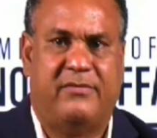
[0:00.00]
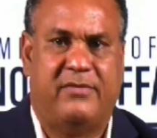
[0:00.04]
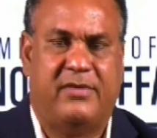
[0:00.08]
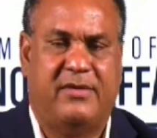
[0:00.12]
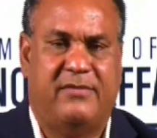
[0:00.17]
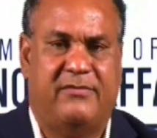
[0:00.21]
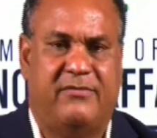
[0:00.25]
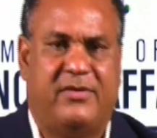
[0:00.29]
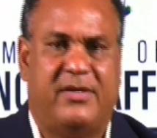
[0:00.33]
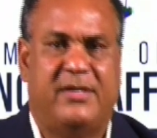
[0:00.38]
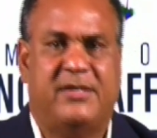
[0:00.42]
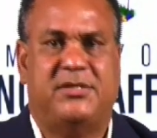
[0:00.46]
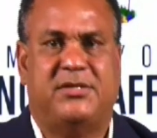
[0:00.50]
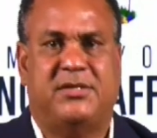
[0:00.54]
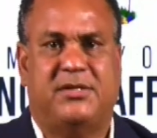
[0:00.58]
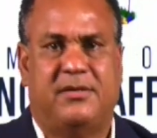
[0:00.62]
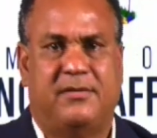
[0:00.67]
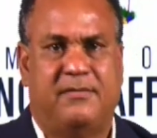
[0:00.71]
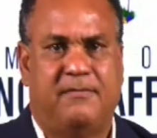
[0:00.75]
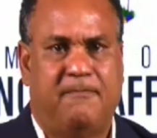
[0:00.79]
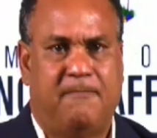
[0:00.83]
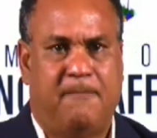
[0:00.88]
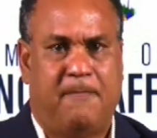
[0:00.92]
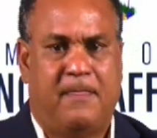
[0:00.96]
of
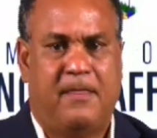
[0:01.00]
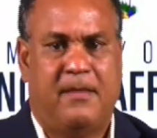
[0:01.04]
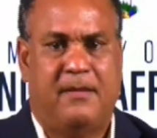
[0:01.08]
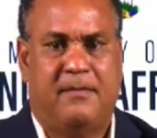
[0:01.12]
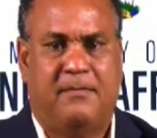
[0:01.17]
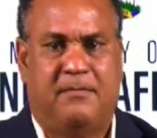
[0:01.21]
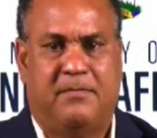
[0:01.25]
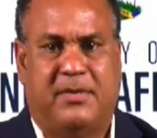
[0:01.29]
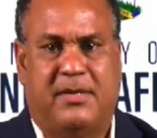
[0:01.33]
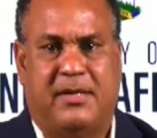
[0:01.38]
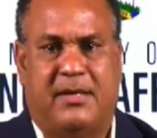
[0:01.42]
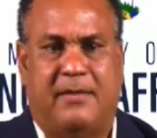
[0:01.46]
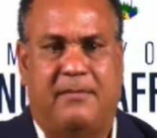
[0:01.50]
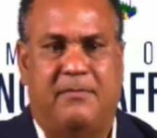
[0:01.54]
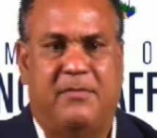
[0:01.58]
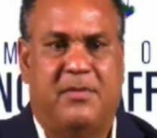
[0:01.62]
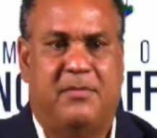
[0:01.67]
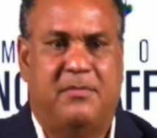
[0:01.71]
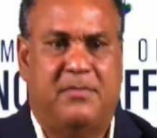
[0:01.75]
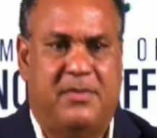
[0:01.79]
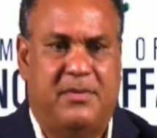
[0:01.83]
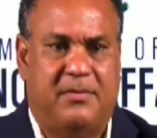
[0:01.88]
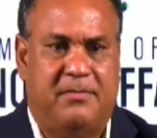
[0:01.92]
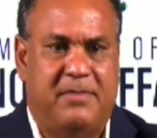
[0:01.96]
inflation, but um,
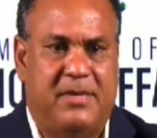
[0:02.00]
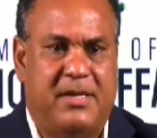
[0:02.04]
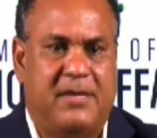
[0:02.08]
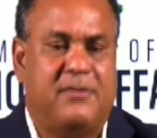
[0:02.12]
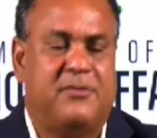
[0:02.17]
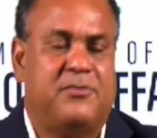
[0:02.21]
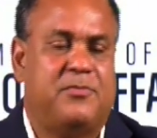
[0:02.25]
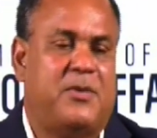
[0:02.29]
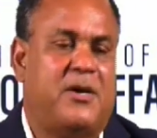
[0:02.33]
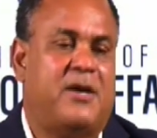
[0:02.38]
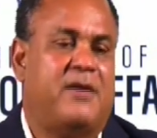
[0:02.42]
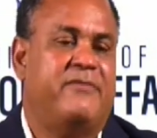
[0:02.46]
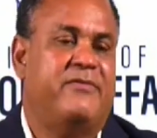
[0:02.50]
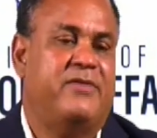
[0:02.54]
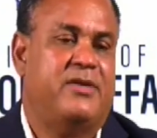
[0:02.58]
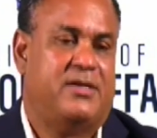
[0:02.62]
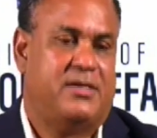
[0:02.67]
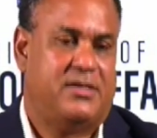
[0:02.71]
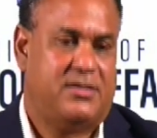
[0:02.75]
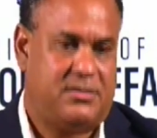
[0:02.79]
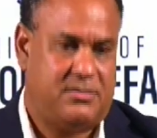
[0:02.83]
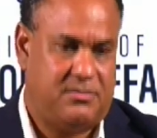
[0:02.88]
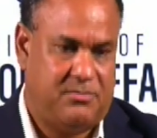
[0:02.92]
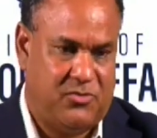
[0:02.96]
the, the biggest part of it
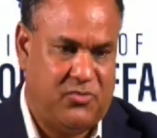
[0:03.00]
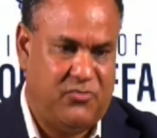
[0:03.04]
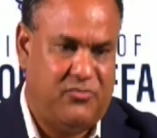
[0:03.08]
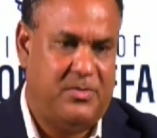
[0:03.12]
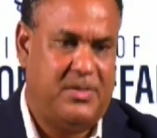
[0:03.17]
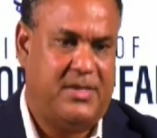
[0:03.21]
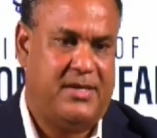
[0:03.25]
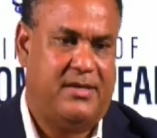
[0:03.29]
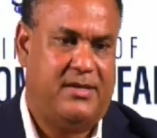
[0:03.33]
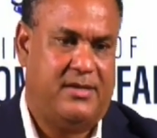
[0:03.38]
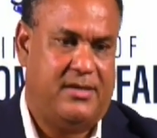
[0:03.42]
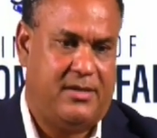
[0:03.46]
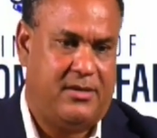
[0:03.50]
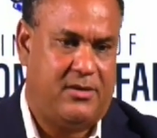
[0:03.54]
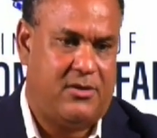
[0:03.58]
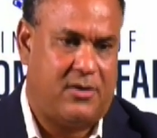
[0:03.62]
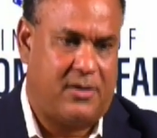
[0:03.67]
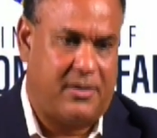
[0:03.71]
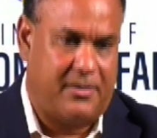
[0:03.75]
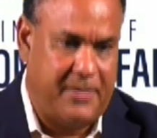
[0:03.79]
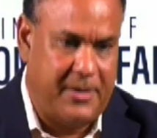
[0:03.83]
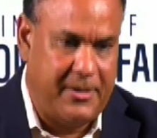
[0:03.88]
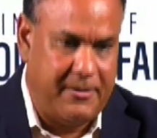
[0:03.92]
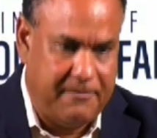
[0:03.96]
is movement in the
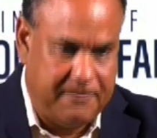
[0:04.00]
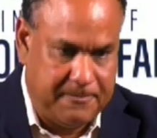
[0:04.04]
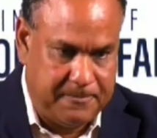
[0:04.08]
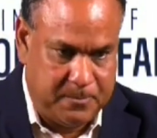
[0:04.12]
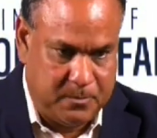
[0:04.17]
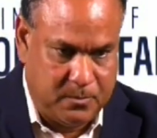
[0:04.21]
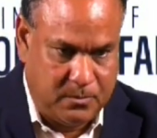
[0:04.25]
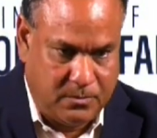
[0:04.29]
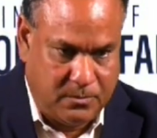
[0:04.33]
economy.